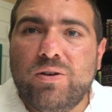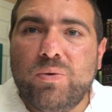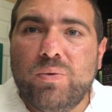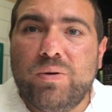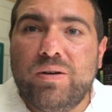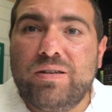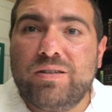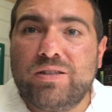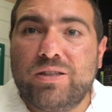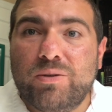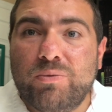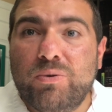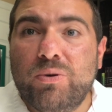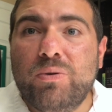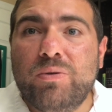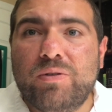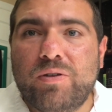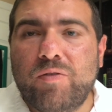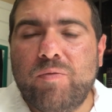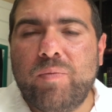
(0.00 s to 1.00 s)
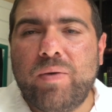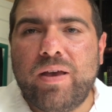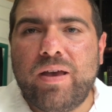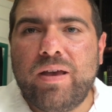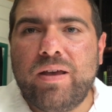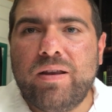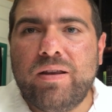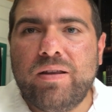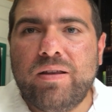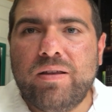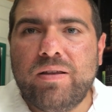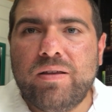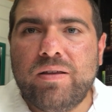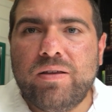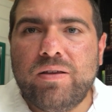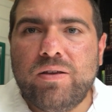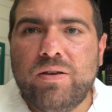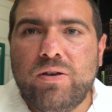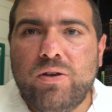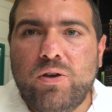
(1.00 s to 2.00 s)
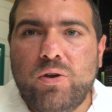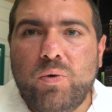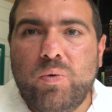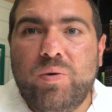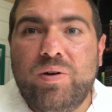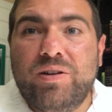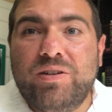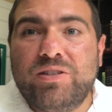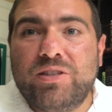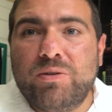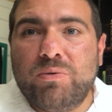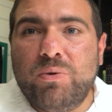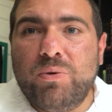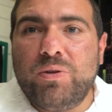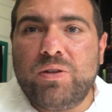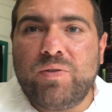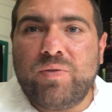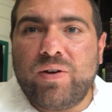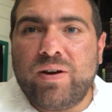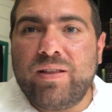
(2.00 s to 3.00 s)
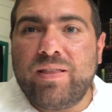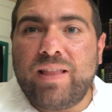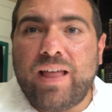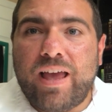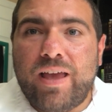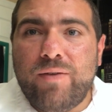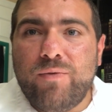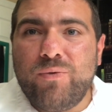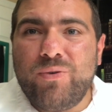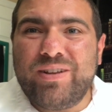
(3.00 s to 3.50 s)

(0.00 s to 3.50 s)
What is the root of man? What is the root of our life?